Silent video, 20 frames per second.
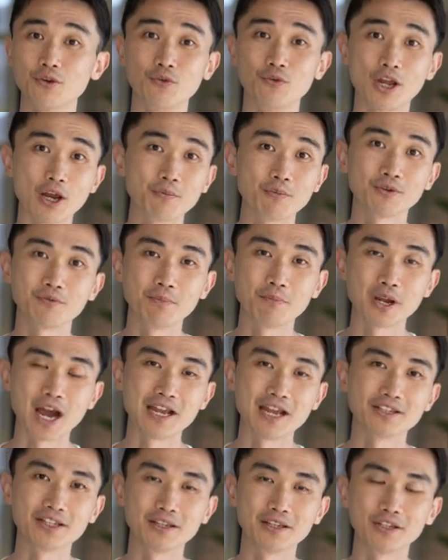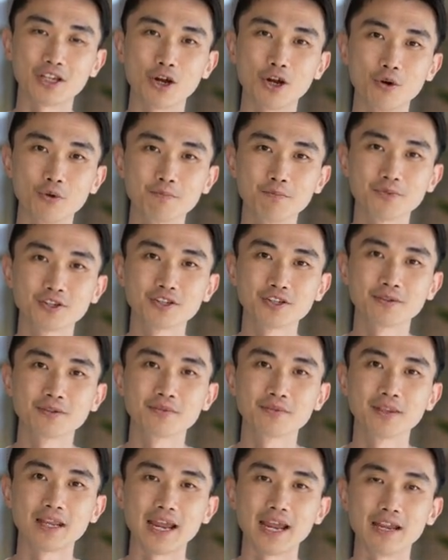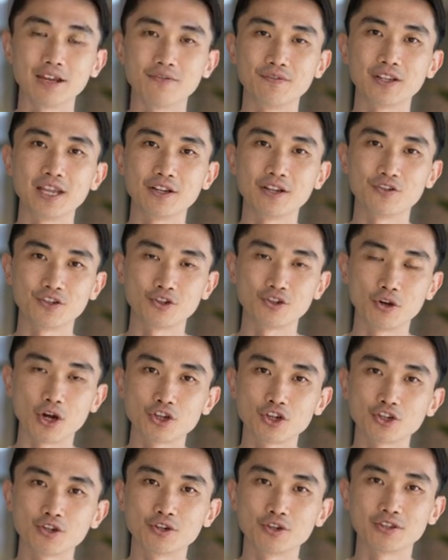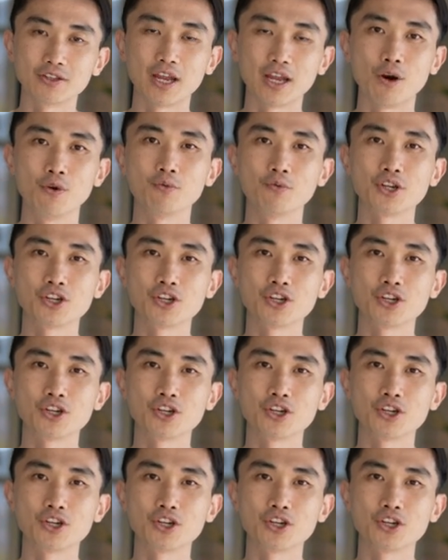the realm of plastic domes, the innovative structures that are